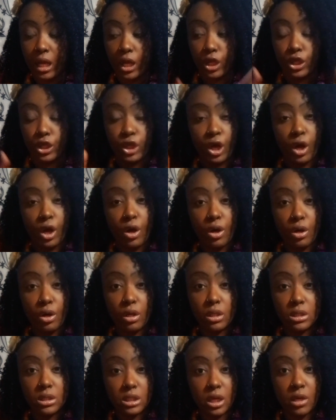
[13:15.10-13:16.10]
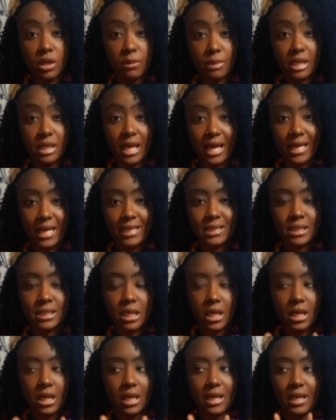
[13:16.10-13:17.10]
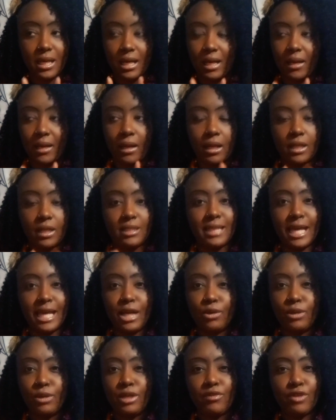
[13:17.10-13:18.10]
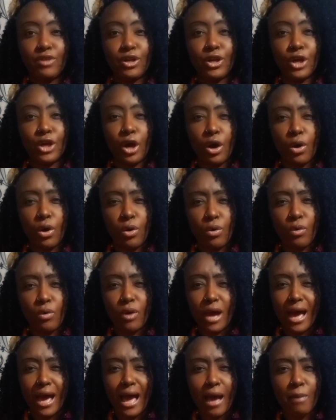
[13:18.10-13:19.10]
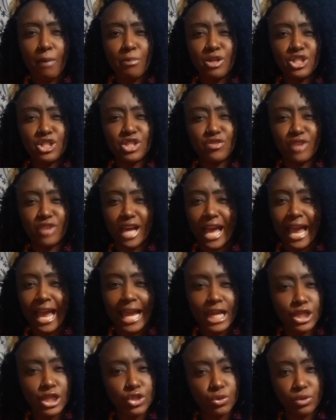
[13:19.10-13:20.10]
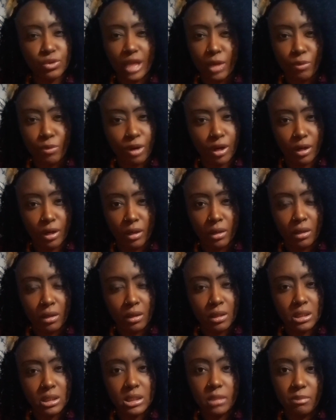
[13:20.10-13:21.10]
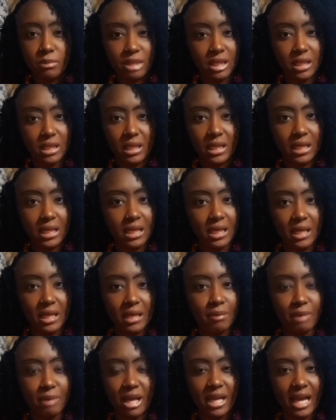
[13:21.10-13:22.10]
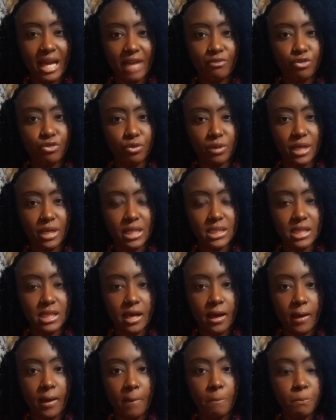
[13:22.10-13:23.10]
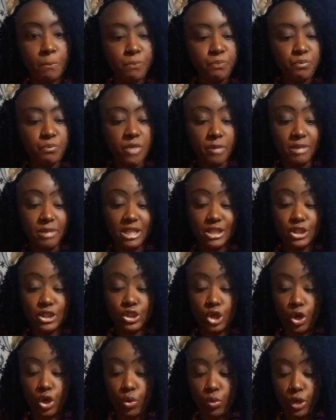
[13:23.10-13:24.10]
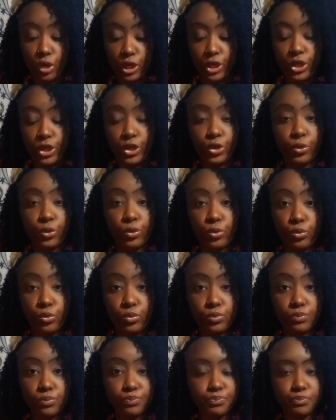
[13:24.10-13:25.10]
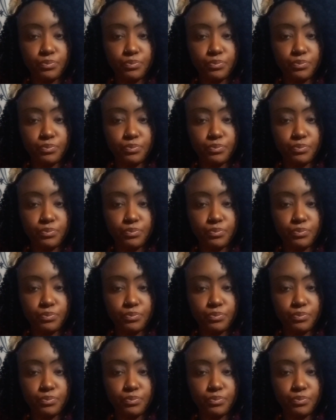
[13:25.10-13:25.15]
long-term clients, they don't even know how much of an angel they were to me in my life during that time. Because no one knew